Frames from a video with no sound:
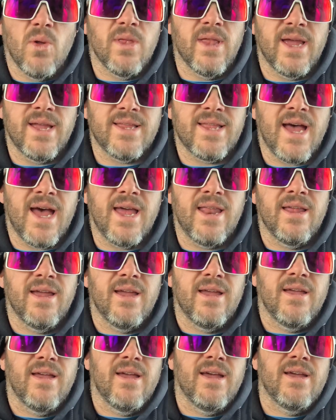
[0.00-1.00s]
like that,
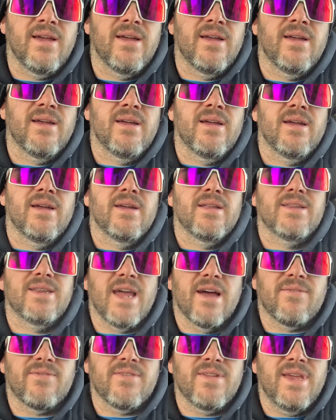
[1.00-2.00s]

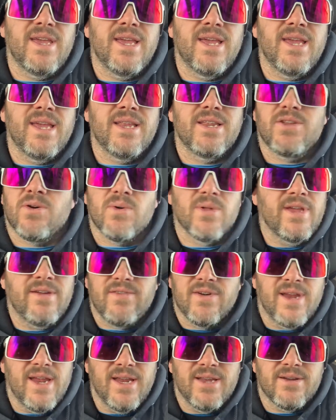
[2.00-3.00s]
definitely don't leave
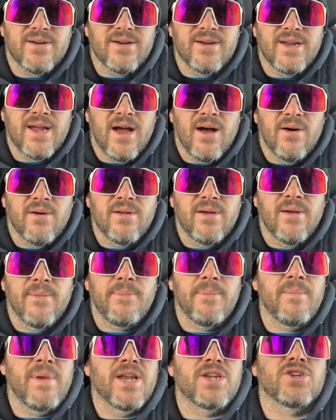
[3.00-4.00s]
your heat turned down.
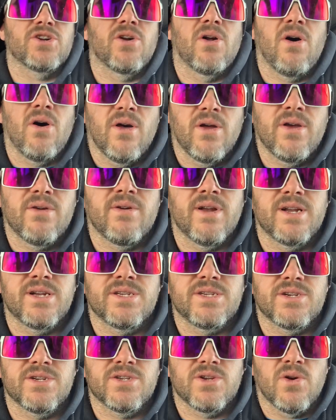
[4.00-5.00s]
Make sure all your
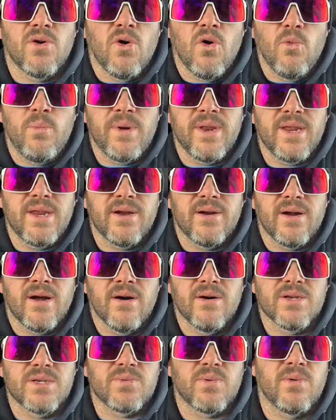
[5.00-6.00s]
registers are open in your
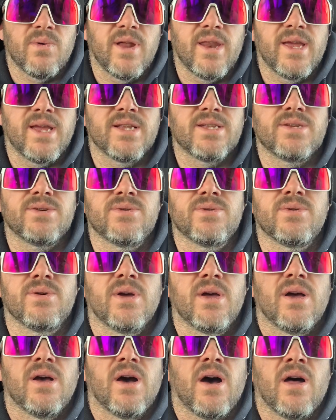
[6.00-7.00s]
house. We're running into
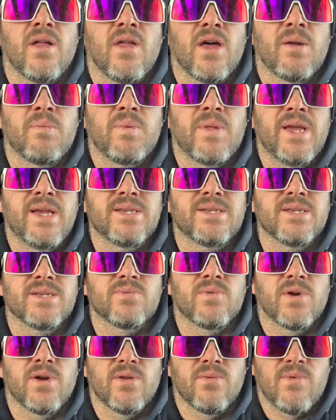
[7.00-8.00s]
a lot of
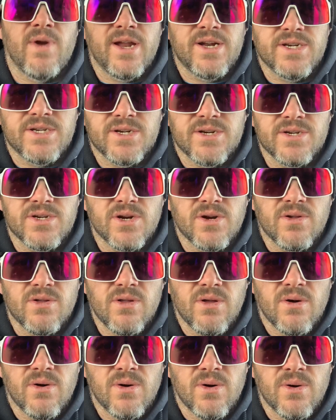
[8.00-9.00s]
places where the registers are
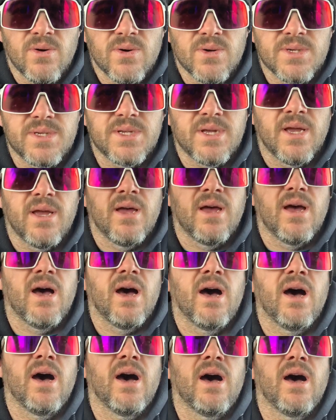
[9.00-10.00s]
closed.
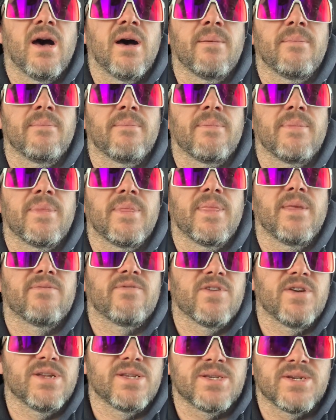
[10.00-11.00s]
The
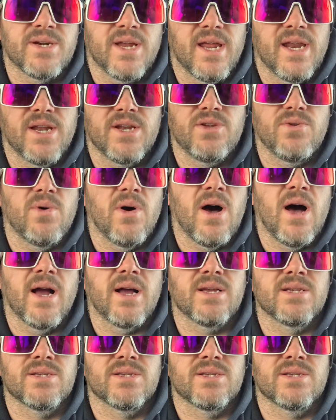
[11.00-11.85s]
furnaces are getting too hot because